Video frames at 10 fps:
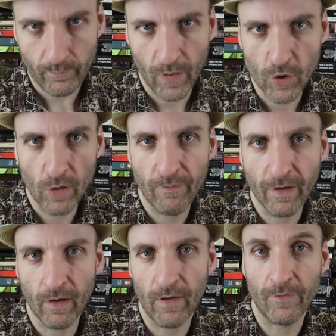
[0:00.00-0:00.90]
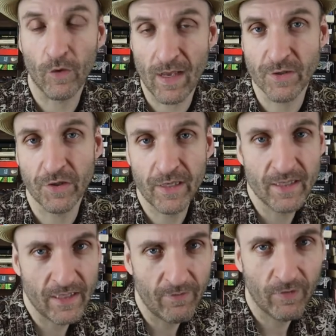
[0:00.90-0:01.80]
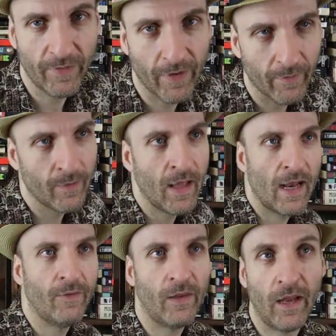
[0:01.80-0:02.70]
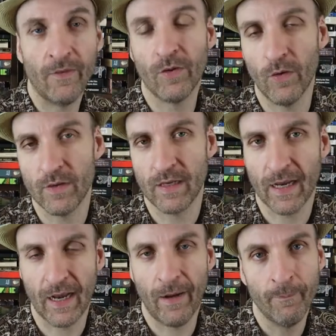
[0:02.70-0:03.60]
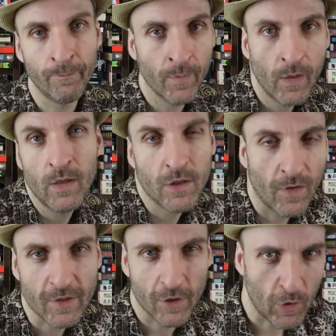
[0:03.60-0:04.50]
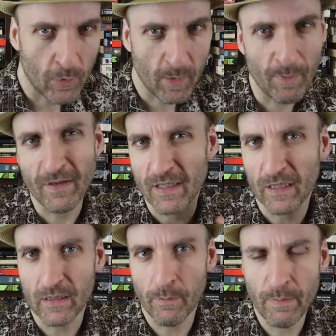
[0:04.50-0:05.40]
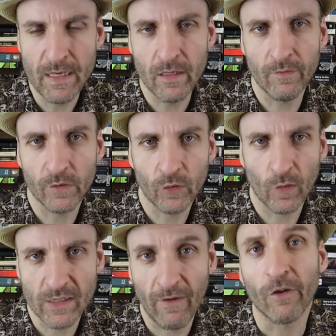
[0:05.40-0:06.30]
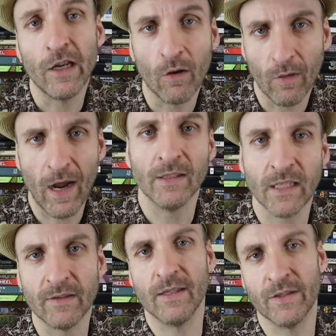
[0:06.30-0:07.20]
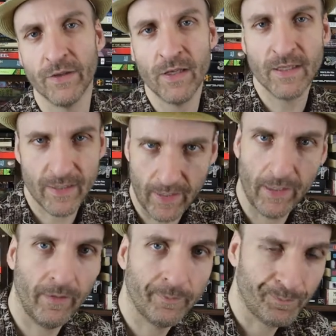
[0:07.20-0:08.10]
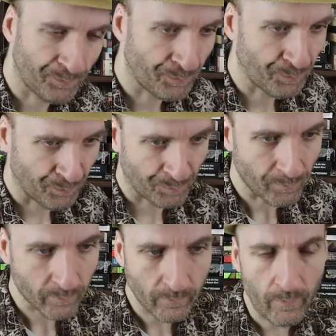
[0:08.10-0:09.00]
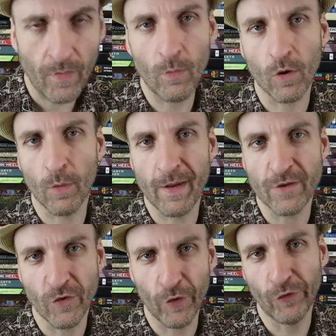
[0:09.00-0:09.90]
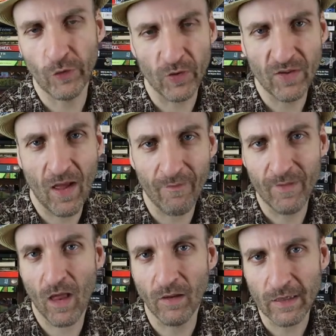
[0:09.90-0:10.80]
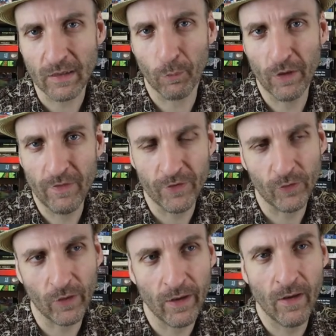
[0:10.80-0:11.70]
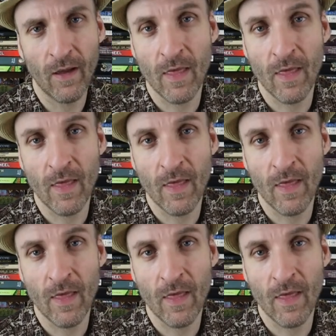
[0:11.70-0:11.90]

and try to figure out if there actually is an evil in there, and if so, take it out. So that's going to be basically the meat of the stories after he arrives at this city. And then we're going to be introduced to us. Now, unlike the previous story,